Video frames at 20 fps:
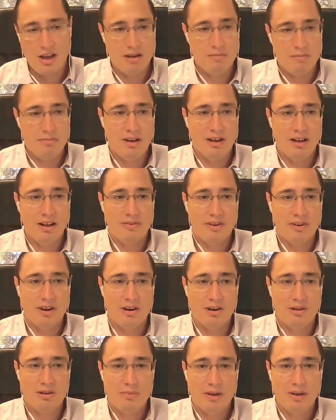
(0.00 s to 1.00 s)
a bit off
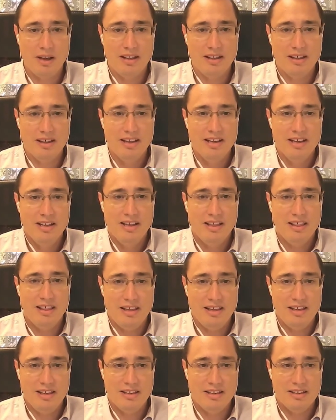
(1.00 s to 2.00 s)
guard by
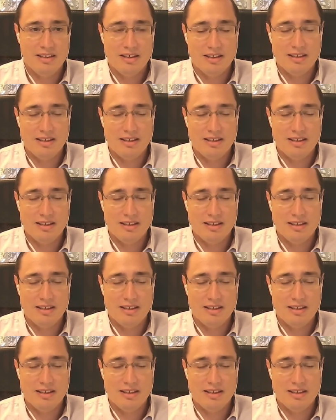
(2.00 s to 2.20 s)
the